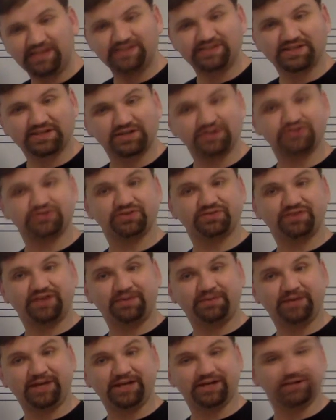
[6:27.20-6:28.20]
signature of A
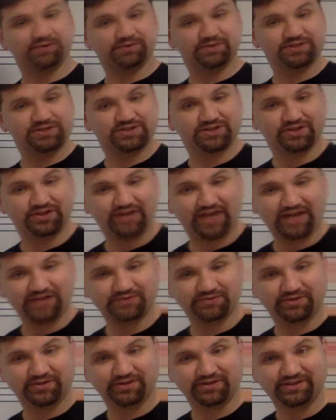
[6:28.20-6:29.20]
minor, which is all
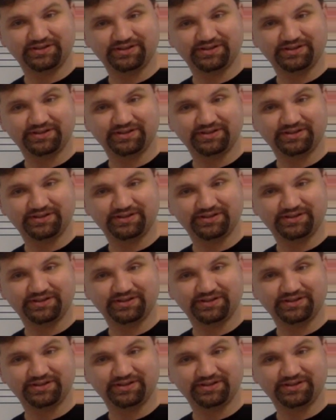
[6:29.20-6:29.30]
natural.